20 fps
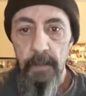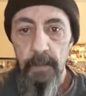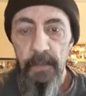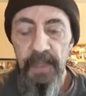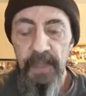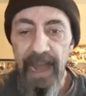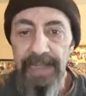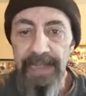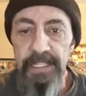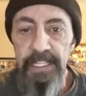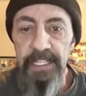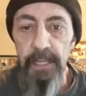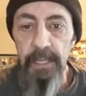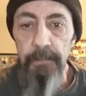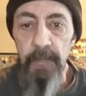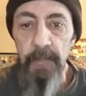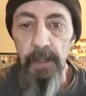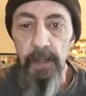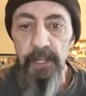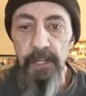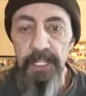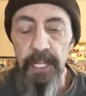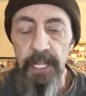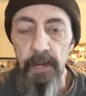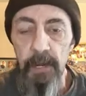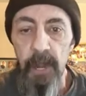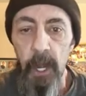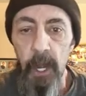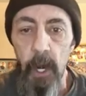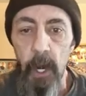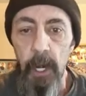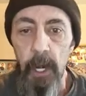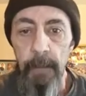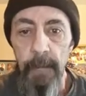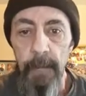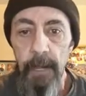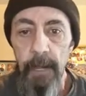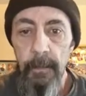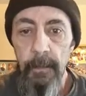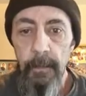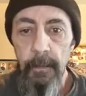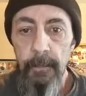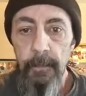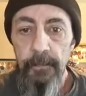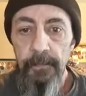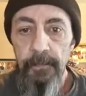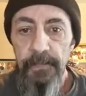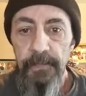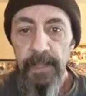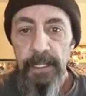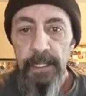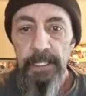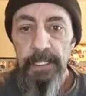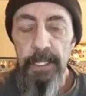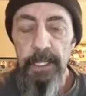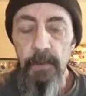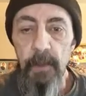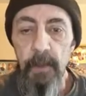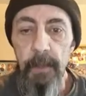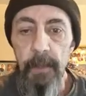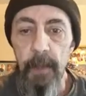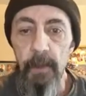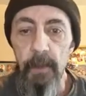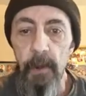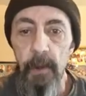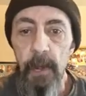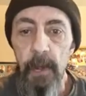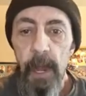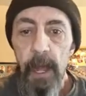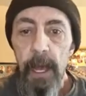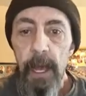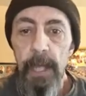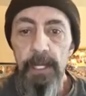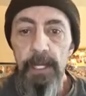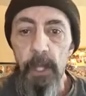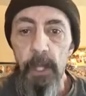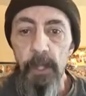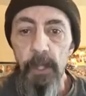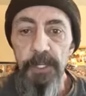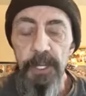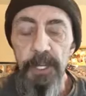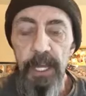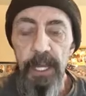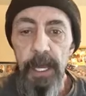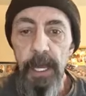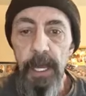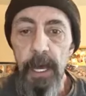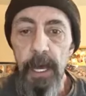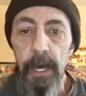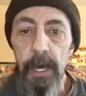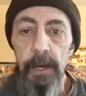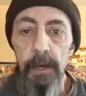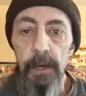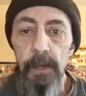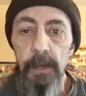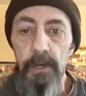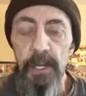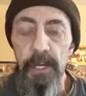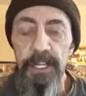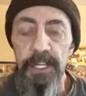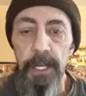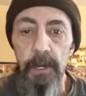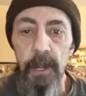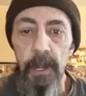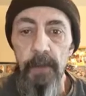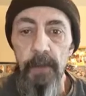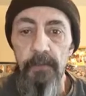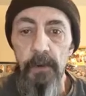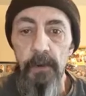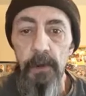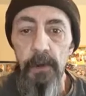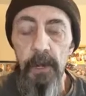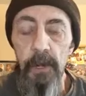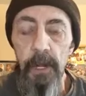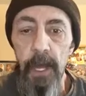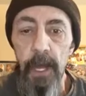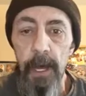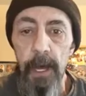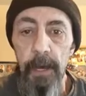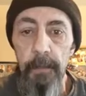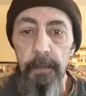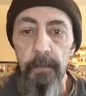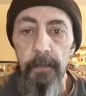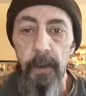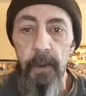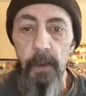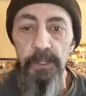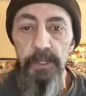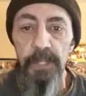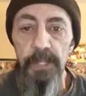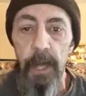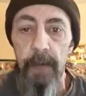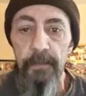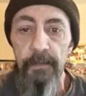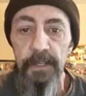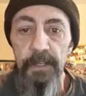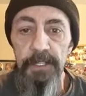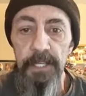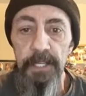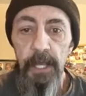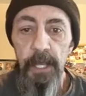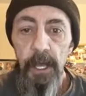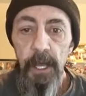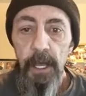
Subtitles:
That's the military arm. See, remember I told you the criteria for post office